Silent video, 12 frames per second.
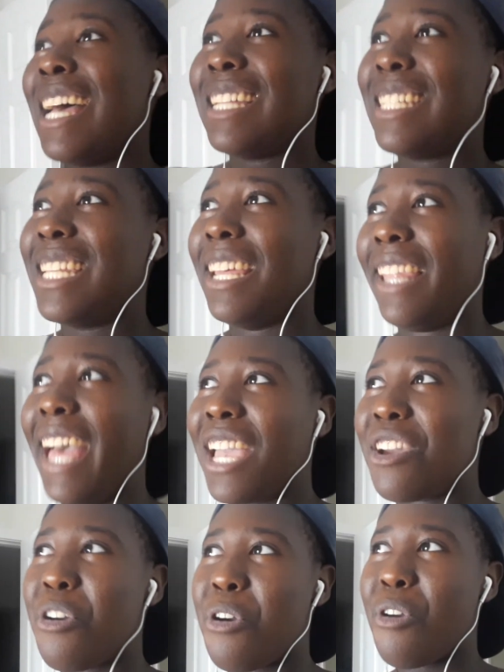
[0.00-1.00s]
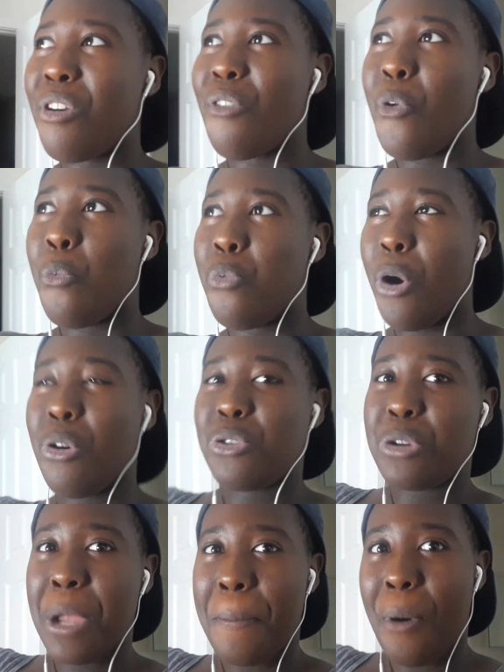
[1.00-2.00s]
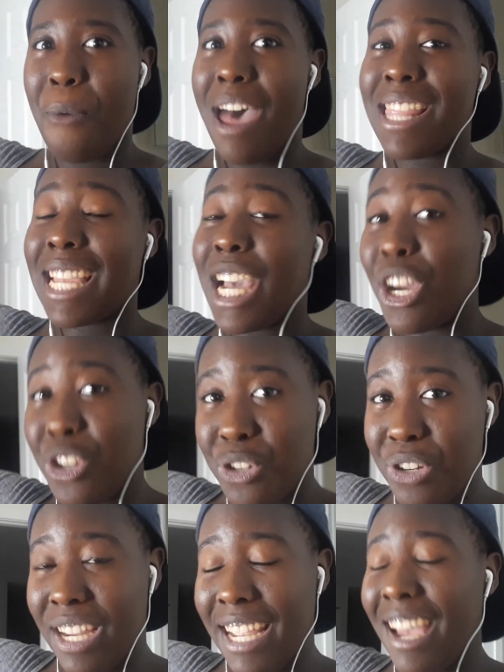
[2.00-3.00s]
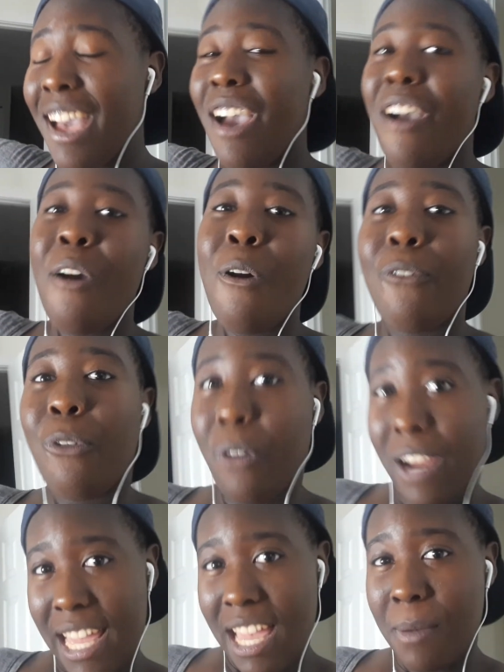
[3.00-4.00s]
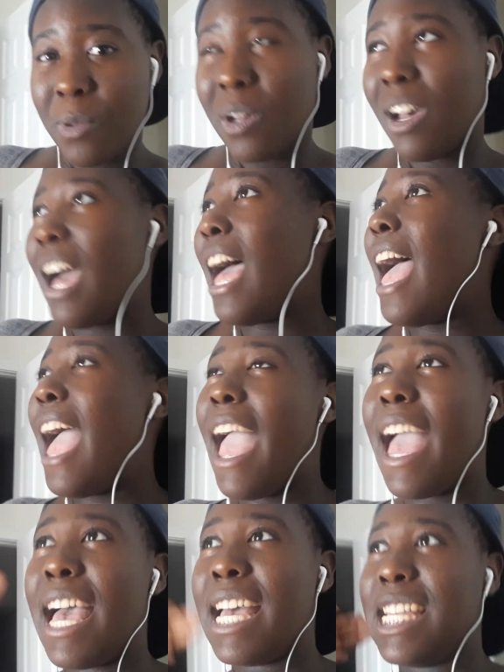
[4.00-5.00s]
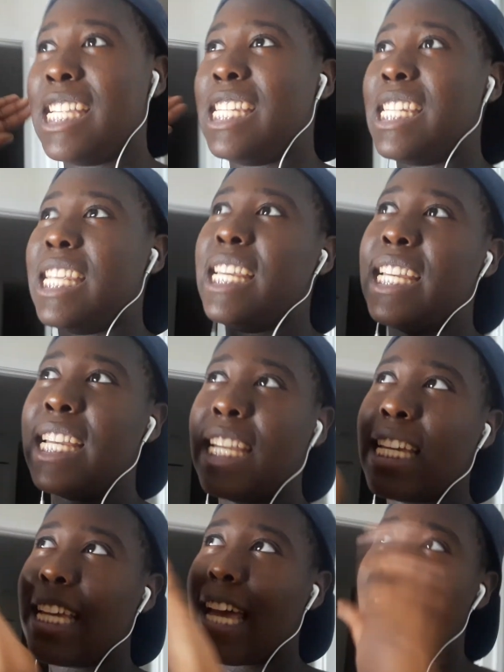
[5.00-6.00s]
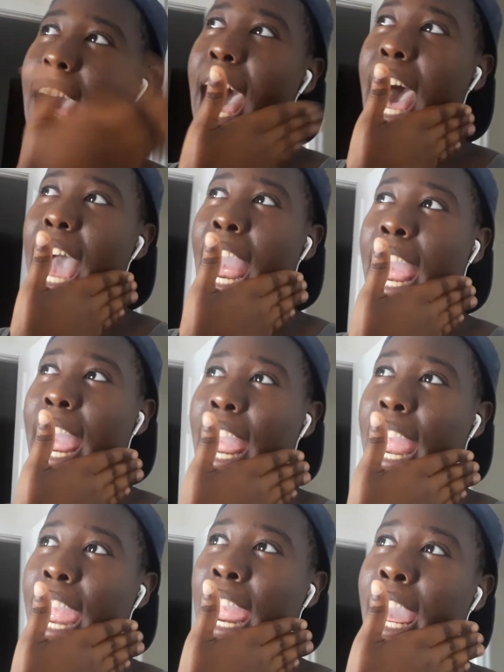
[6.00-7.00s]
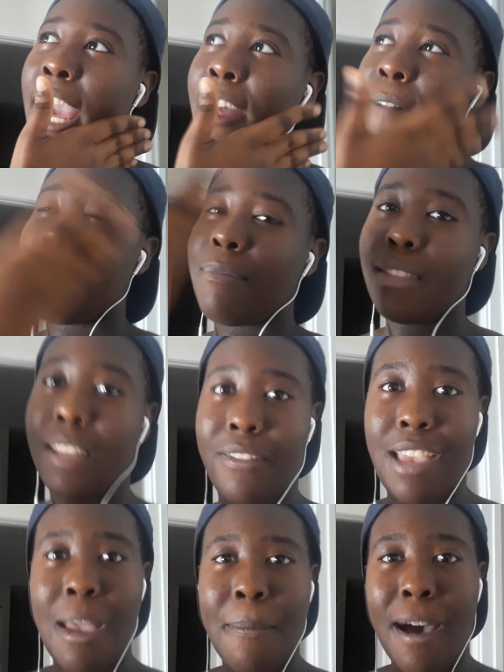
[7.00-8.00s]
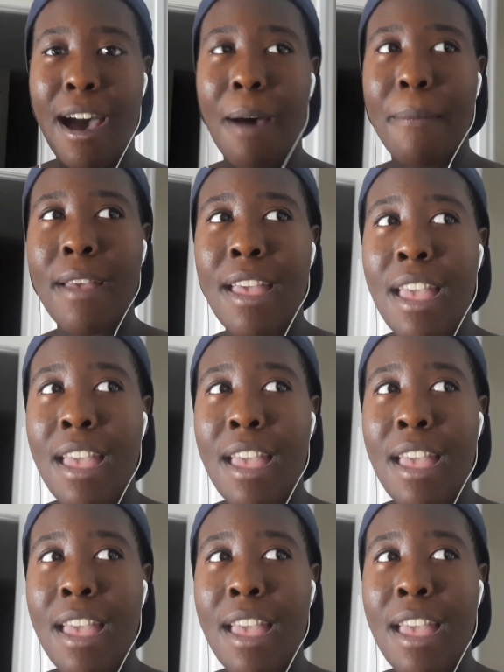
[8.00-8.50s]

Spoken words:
to like road trip around the country for him. And I love K-pop.